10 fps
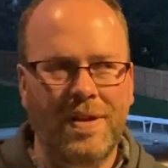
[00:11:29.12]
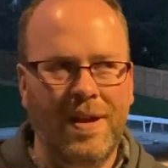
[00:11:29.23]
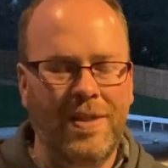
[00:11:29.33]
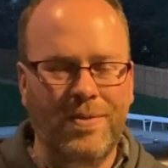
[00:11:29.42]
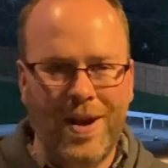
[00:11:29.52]

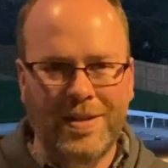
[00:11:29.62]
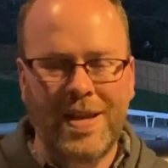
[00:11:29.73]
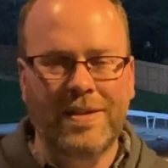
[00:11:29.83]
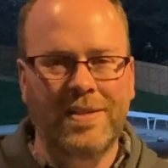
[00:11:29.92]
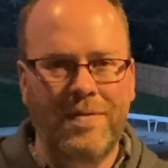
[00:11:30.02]
and the
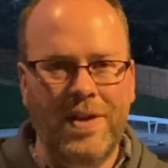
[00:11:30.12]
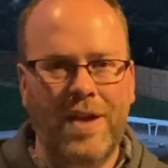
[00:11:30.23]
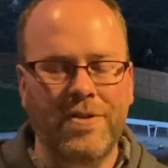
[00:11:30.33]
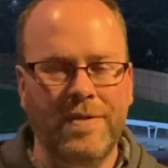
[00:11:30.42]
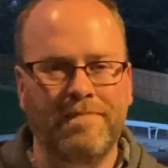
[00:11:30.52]
Rectex
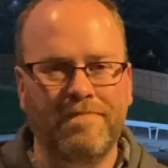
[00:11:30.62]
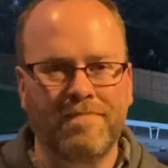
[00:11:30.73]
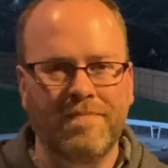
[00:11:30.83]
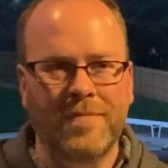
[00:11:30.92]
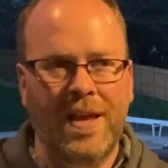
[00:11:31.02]
700.
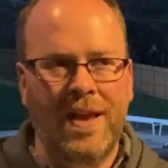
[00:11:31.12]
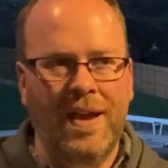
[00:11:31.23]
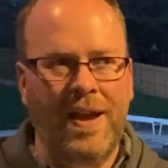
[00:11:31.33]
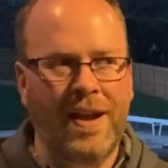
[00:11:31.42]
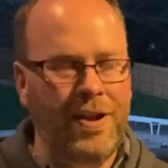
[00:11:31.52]

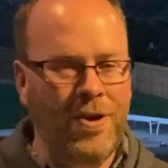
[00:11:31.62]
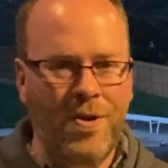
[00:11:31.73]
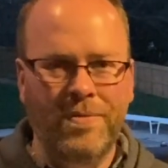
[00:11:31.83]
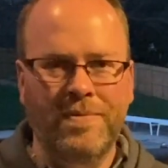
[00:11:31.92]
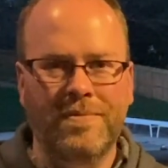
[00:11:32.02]
And I
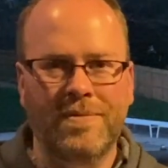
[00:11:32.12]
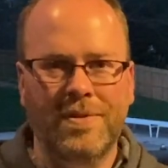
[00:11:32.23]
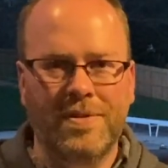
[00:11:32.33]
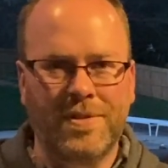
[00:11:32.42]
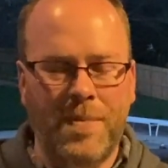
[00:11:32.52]
know
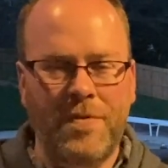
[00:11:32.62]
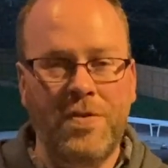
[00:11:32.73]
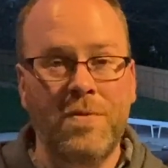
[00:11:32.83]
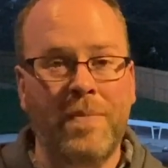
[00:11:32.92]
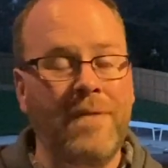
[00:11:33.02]
some of
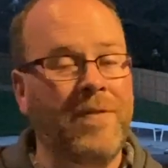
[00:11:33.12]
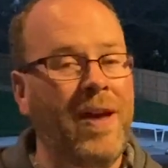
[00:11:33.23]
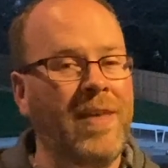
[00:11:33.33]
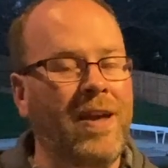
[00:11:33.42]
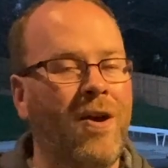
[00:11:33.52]
you might
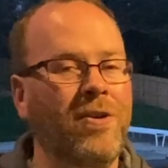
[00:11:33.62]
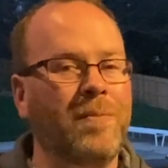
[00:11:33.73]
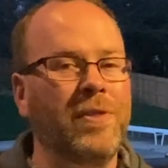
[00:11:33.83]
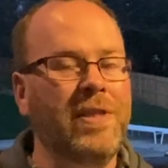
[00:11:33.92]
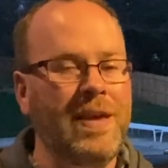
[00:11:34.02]
find that hard to
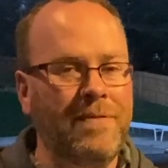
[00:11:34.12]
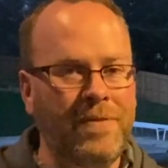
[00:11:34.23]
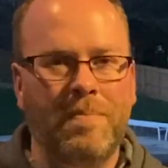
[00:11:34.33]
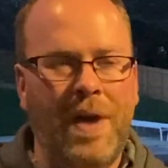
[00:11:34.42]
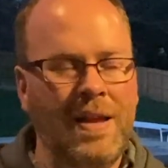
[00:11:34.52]
believe,
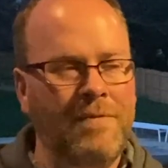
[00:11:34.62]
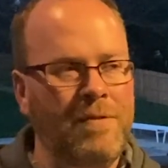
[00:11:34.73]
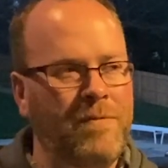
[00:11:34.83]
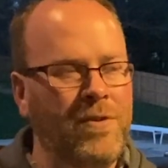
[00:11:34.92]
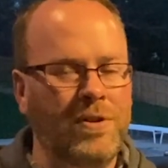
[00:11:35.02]
might
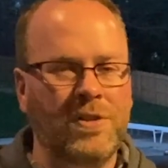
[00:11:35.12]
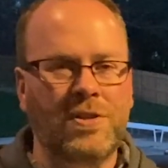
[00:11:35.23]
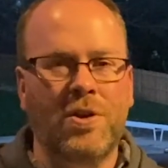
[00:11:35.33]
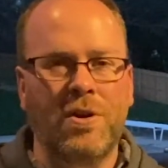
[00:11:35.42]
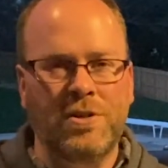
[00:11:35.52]
even feel
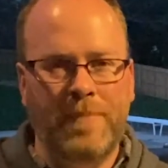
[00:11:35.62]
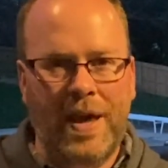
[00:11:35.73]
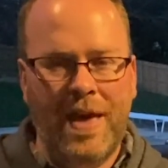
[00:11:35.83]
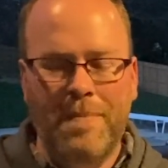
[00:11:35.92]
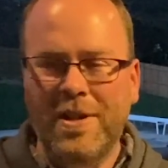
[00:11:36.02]
discouraged
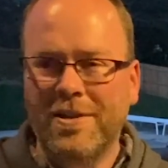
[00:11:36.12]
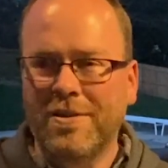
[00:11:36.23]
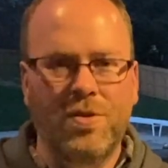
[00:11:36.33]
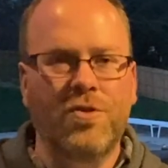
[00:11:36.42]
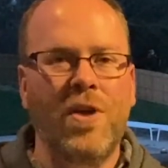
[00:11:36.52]
by that,
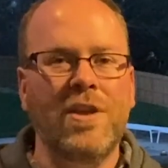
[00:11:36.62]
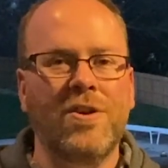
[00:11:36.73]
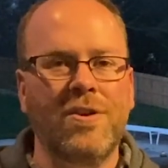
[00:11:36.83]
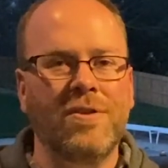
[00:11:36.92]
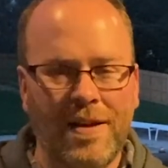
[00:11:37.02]
but they're great
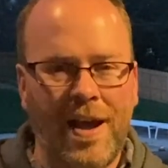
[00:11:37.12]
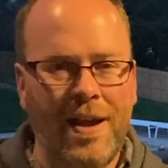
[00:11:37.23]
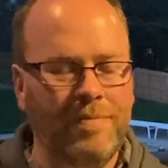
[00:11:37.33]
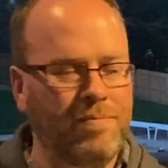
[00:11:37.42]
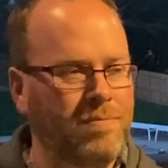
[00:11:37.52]
cookers.
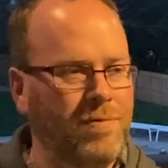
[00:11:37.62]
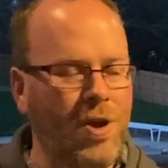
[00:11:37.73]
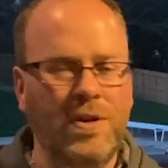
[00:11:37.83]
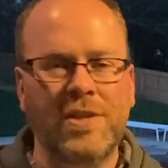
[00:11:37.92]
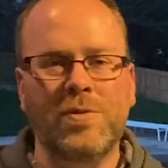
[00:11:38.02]

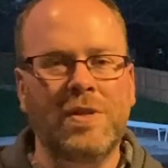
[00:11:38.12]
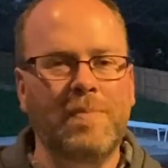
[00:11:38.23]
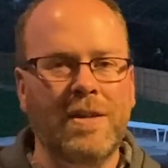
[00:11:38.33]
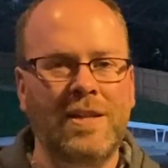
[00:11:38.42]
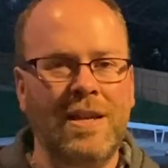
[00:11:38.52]
No
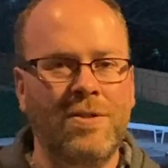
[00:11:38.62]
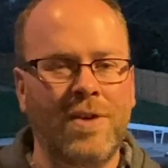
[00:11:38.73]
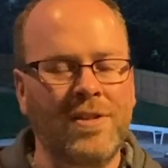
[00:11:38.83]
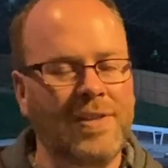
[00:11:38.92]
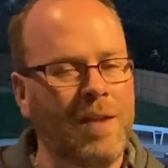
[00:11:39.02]
disrespect to either,
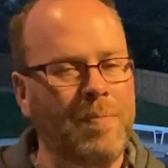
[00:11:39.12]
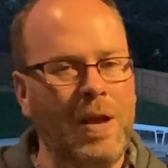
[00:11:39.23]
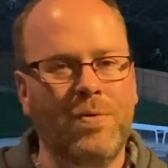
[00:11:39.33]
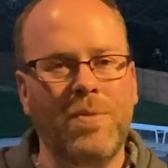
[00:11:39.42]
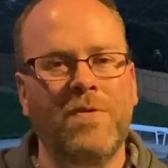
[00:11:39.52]
I just gotta
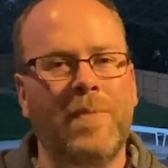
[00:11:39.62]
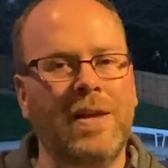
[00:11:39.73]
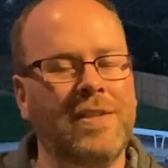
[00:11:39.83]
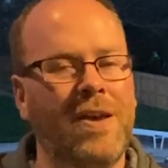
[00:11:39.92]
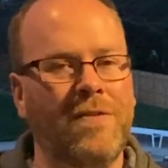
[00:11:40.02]
make room for
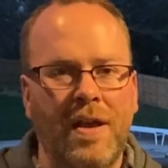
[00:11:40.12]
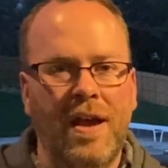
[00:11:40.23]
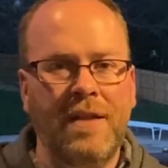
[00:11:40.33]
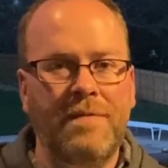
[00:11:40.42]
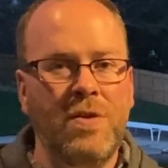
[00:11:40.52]
myself.
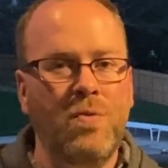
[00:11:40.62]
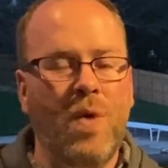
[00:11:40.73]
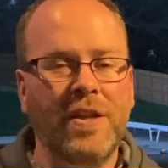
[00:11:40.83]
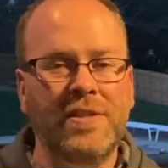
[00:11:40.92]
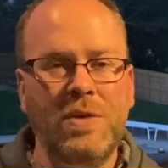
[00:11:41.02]
And if you
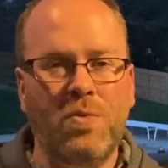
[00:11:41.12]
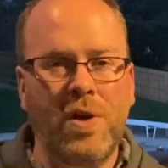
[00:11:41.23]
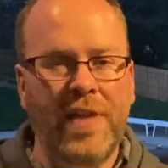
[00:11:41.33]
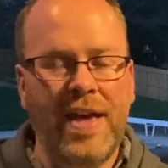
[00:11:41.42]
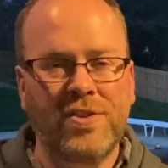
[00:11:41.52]
wanna see one
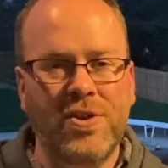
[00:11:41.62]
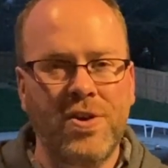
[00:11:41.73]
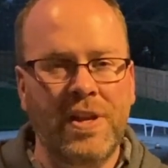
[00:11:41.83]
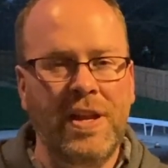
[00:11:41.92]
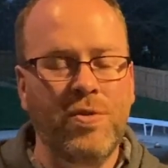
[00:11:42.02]
last
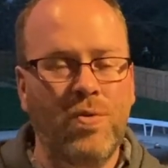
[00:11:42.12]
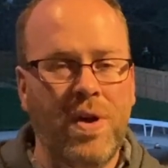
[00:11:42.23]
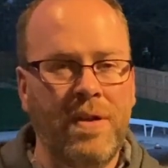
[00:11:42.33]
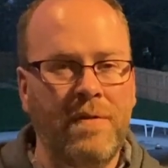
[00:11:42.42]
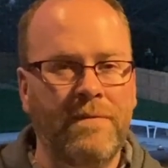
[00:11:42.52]
cook in either
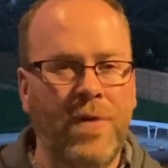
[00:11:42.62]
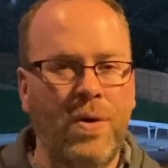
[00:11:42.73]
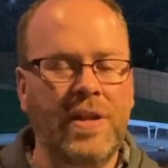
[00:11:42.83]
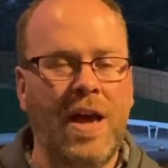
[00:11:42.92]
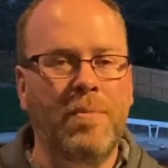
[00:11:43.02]
one,
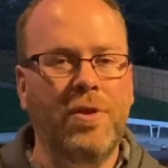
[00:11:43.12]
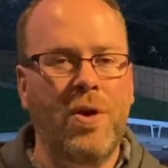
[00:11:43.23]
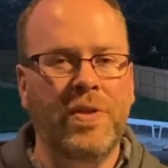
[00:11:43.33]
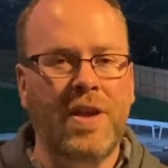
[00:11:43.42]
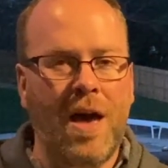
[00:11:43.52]
vote down below
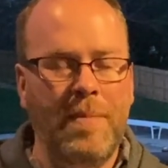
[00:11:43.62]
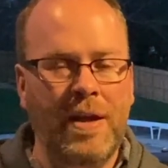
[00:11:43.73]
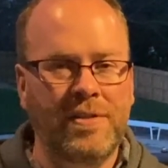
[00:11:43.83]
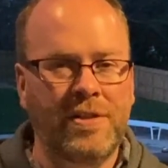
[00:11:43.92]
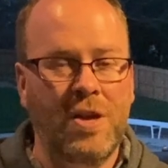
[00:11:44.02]
in the
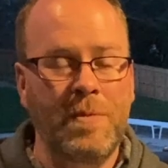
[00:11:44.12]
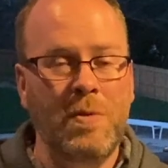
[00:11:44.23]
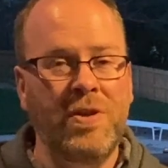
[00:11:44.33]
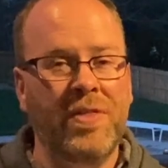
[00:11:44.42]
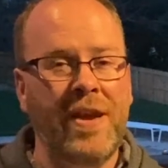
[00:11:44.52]
comments. Tell me
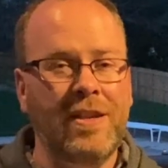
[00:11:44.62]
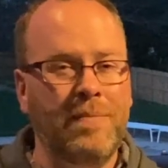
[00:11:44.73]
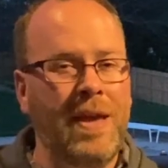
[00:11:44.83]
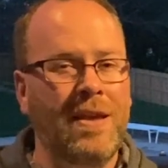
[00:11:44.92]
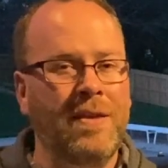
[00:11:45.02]
what you'd like to
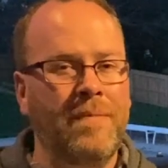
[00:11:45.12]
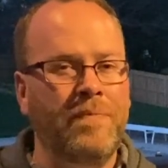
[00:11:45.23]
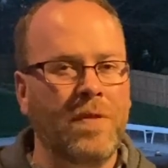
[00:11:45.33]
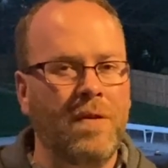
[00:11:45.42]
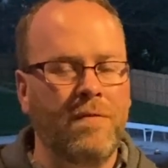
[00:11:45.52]
make
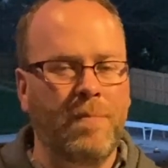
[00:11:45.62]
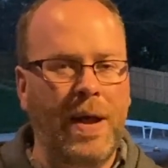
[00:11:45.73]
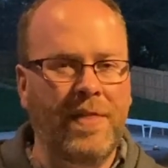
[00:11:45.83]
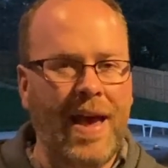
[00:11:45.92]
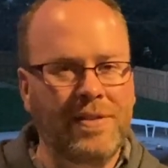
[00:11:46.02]
for my
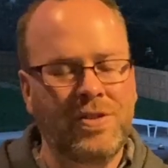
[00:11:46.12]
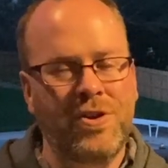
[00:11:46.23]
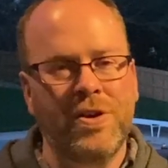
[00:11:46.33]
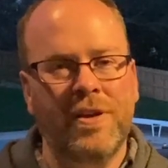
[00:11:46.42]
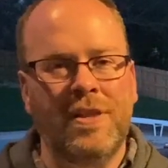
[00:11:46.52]
last
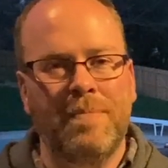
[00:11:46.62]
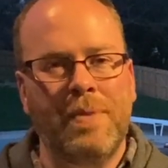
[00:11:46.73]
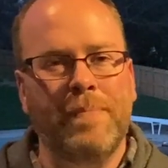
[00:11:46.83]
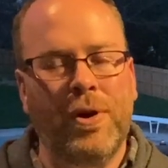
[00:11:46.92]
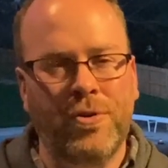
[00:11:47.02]
cook in the
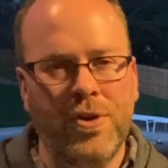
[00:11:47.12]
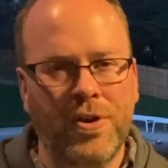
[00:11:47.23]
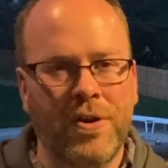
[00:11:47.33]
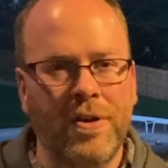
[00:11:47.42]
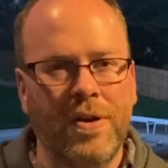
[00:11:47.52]
pit barrel
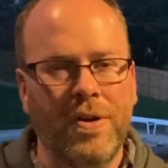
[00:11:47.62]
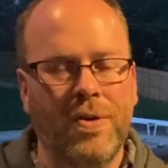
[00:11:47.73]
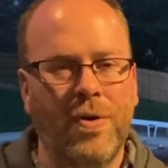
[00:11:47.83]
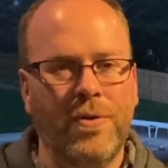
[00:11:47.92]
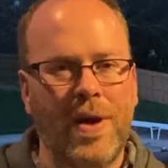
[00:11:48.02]
cooker
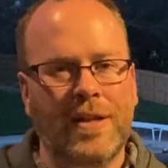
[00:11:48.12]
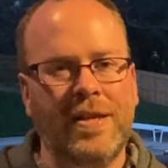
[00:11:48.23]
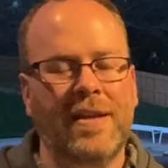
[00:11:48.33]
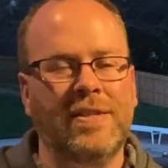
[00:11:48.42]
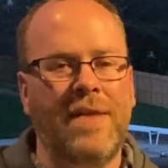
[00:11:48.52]
or the
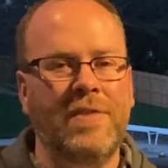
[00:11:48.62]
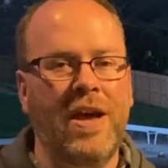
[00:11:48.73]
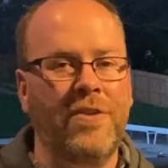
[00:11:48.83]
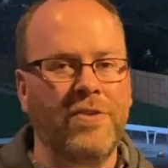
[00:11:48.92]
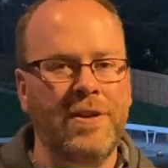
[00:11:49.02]
Rectex
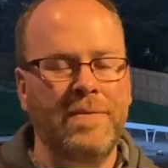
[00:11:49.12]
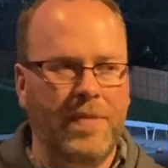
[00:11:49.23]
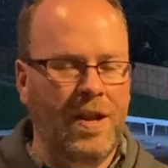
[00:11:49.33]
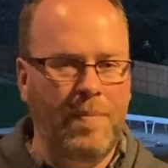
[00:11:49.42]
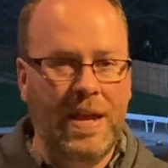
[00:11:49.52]
700,
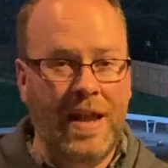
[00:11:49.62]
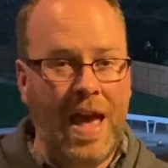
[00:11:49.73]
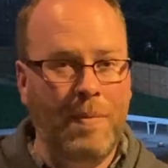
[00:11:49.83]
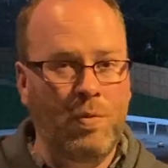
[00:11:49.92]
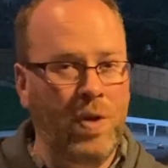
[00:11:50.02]
and I'll make it
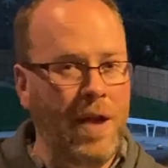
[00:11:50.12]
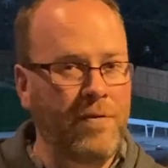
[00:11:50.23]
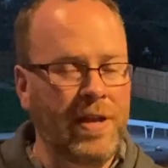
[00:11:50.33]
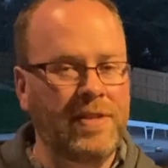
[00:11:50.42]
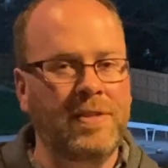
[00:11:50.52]
happen. Whatever
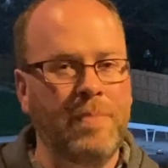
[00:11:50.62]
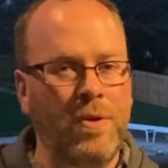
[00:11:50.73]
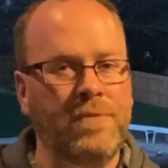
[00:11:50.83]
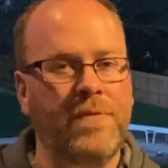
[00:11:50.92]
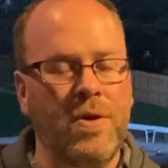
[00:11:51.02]
gets the
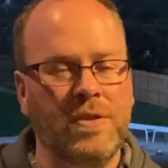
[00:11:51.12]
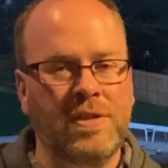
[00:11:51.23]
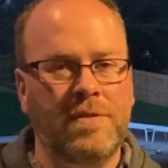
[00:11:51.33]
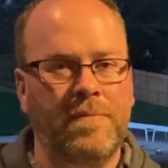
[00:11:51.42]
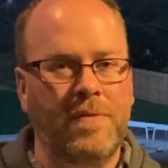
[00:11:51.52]
most
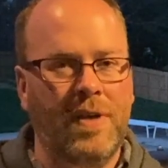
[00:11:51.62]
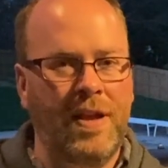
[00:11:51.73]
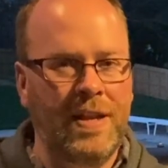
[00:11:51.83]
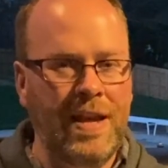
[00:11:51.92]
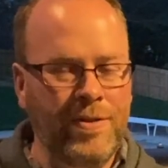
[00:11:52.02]
votes
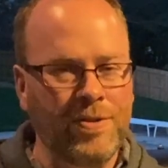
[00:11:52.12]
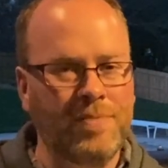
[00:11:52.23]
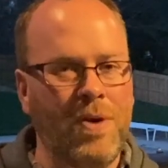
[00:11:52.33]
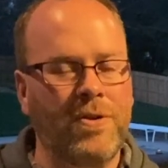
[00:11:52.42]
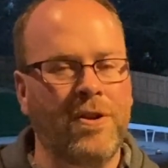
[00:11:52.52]
in either
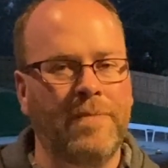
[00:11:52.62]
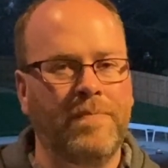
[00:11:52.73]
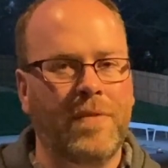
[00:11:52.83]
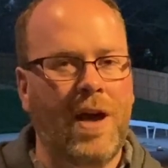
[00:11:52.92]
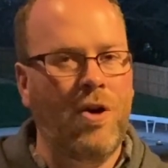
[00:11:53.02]
smoker,
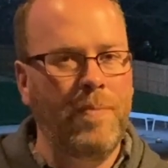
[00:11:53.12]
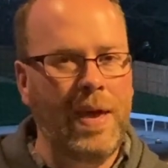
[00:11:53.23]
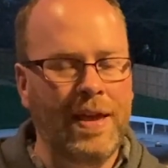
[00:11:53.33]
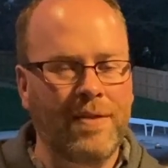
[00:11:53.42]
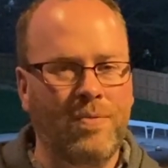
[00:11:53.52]
I'll
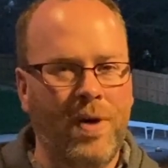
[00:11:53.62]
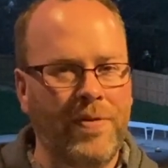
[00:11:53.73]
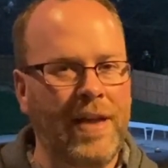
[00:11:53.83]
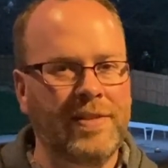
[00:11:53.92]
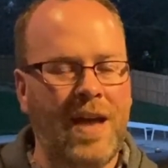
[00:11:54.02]
make one
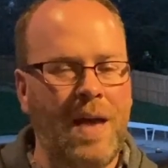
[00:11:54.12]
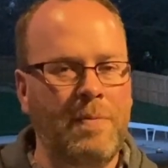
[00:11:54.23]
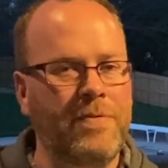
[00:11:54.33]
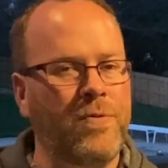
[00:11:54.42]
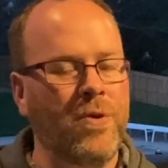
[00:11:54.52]
last time
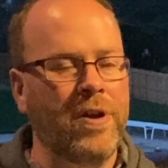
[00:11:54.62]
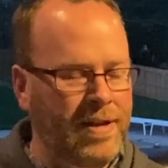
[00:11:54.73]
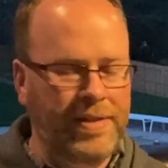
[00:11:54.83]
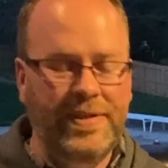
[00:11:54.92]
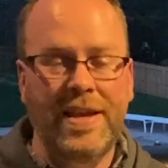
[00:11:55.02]
before
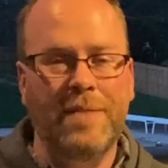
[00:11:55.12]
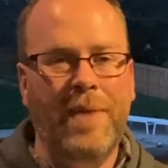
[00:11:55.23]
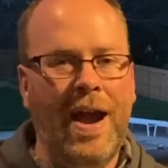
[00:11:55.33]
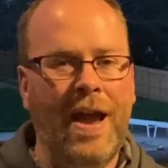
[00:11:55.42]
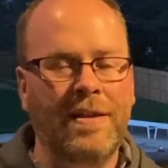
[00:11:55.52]
I say
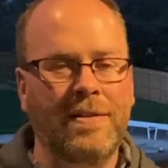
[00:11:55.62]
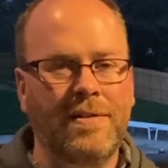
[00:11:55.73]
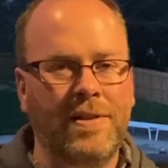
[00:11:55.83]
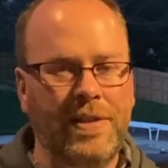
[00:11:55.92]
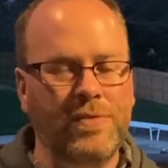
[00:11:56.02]
goodbye
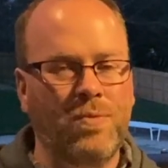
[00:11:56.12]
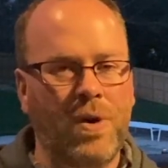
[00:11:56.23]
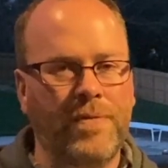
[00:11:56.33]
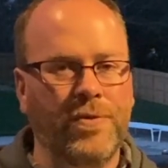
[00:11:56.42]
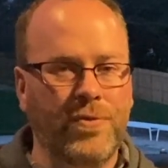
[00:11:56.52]
to these
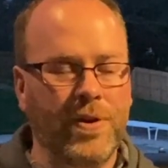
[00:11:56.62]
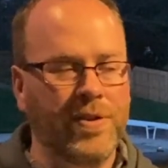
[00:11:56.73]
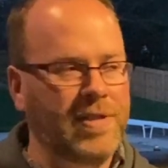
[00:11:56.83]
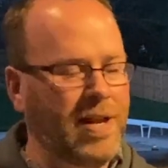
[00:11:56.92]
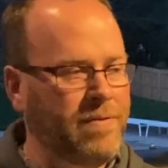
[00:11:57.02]
wonderful
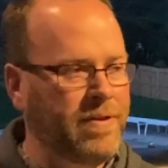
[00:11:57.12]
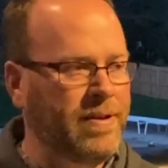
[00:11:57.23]
grills that have